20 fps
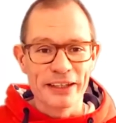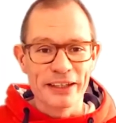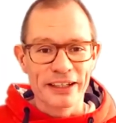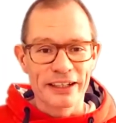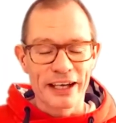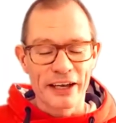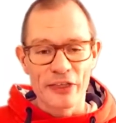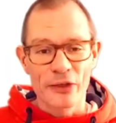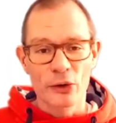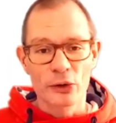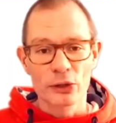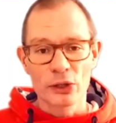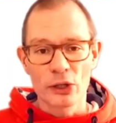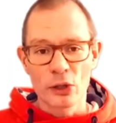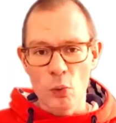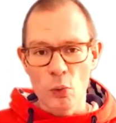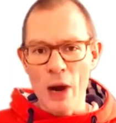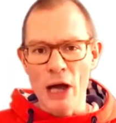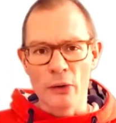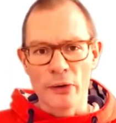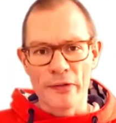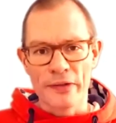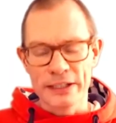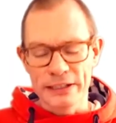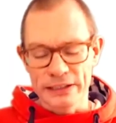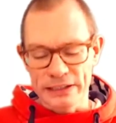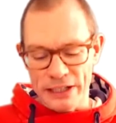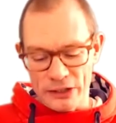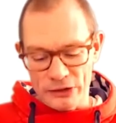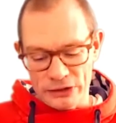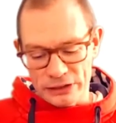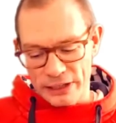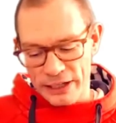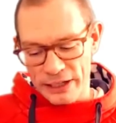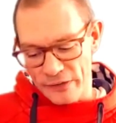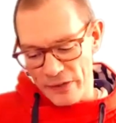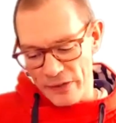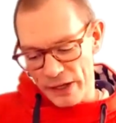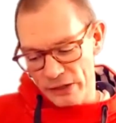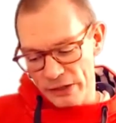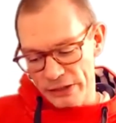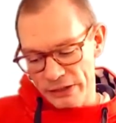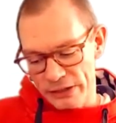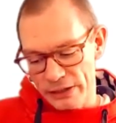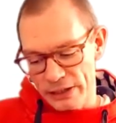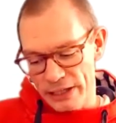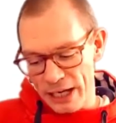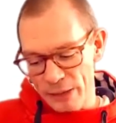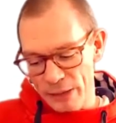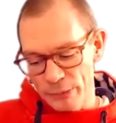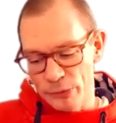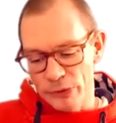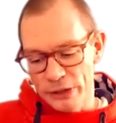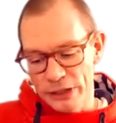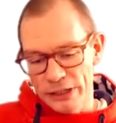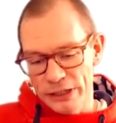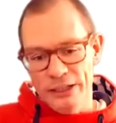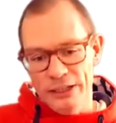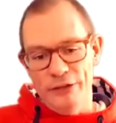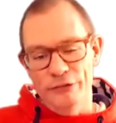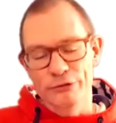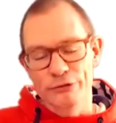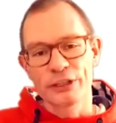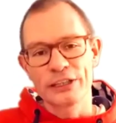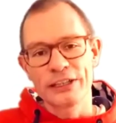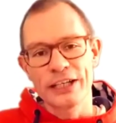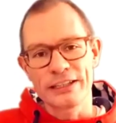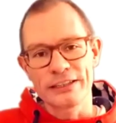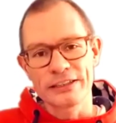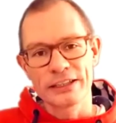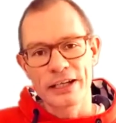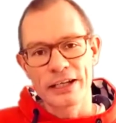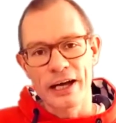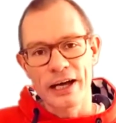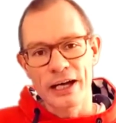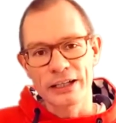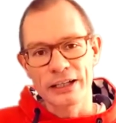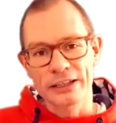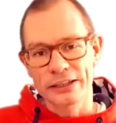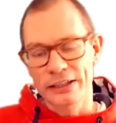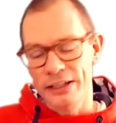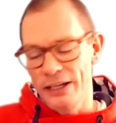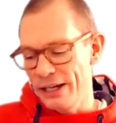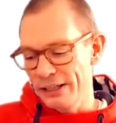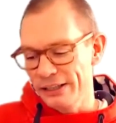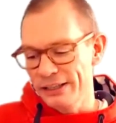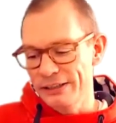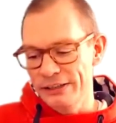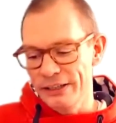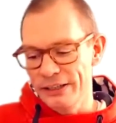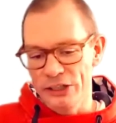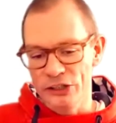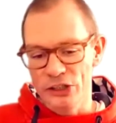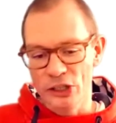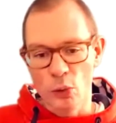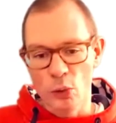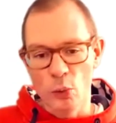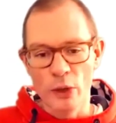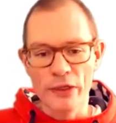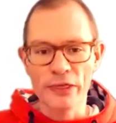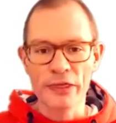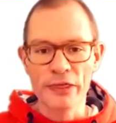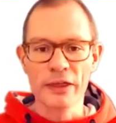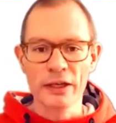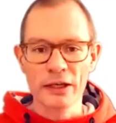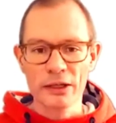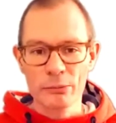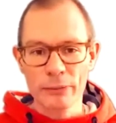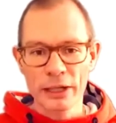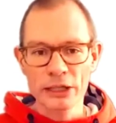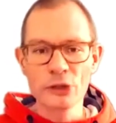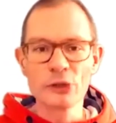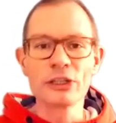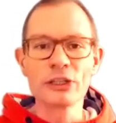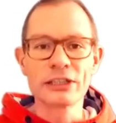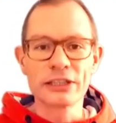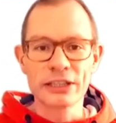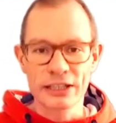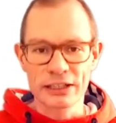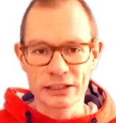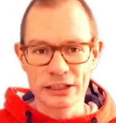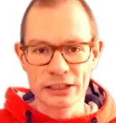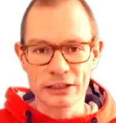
I thought, oh, wow, this sounds like there is a library for testing architecture with my unit testing